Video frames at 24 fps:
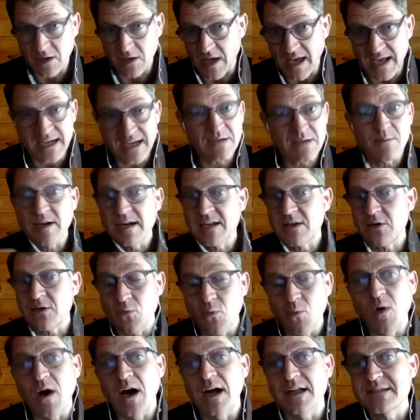anybody who
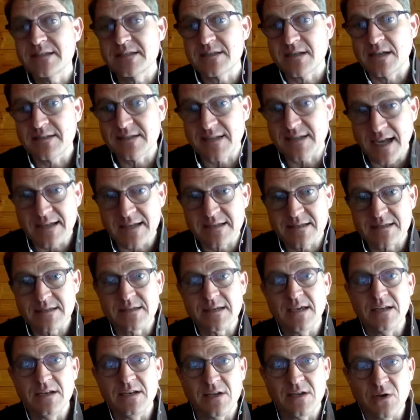wants a test
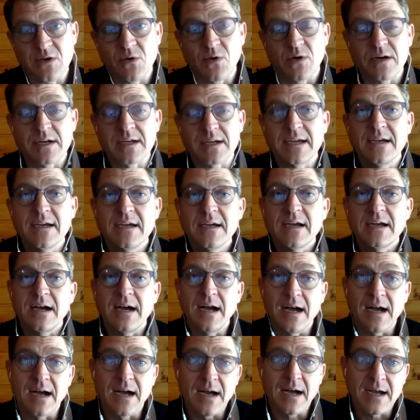in New York
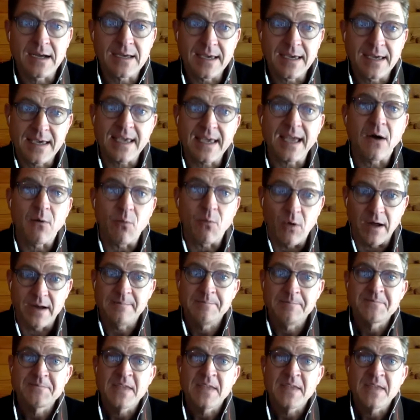can get one.